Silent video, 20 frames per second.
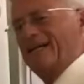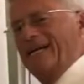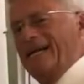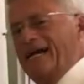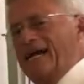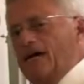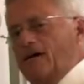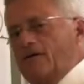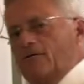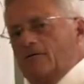it
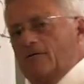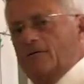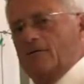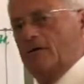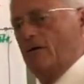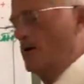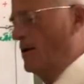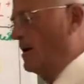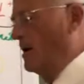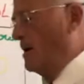now.
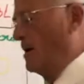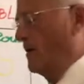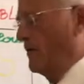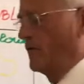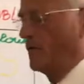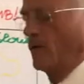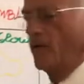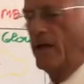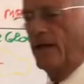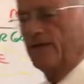
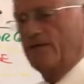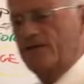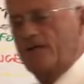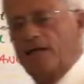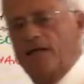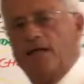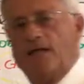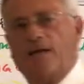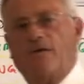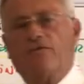So let's
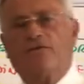see